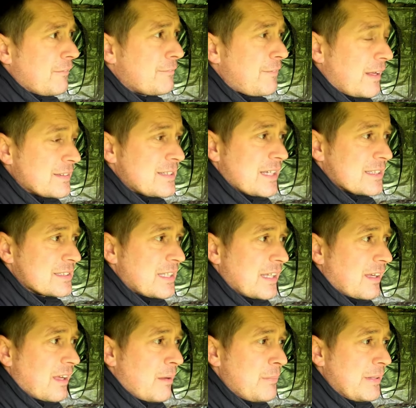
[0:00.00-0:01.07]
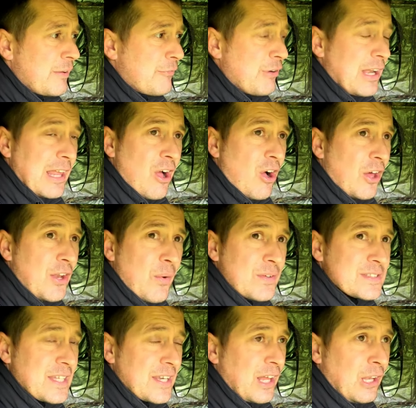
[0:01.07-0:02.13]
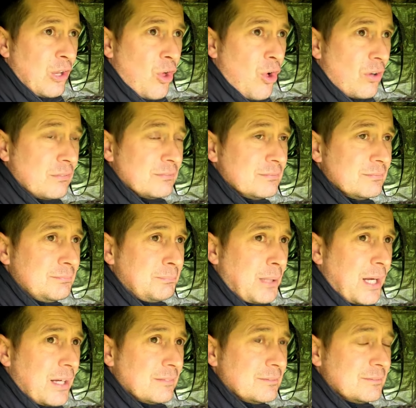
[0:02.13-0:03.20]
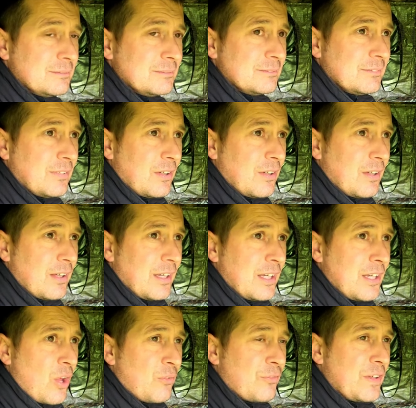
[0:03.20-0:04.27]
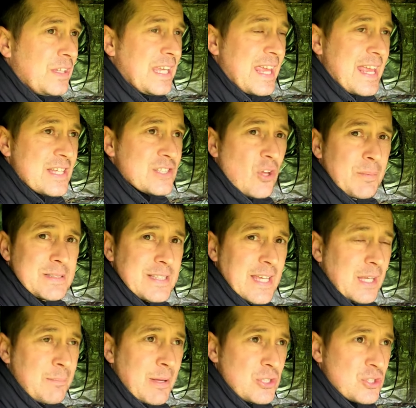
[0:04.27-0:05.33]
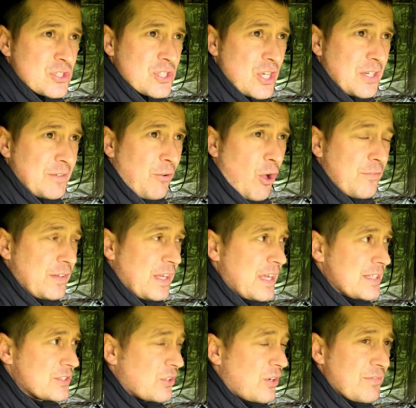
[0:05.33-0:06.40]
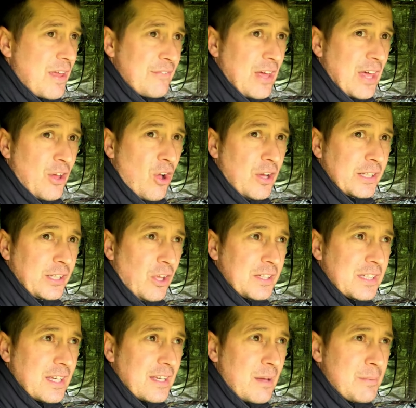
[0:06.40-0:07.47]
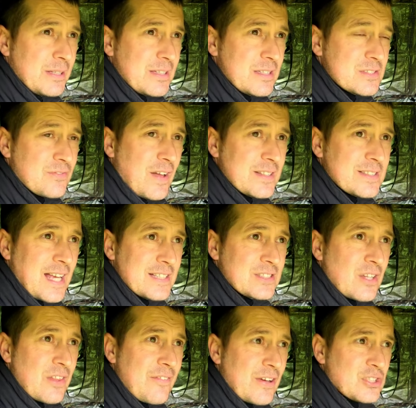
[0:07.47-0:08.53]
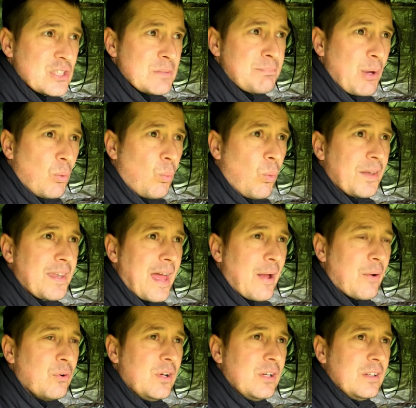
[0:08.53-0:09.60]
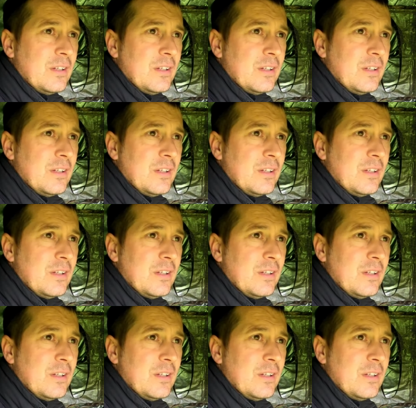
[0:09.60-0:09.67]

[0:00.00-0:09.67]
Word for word: fantastic I mean they really are I know I said it a lot but you know, for years I've been taking pictures, 35 years, and I've never had a hide like it. I mean, it's fantastic. They've actually built one now.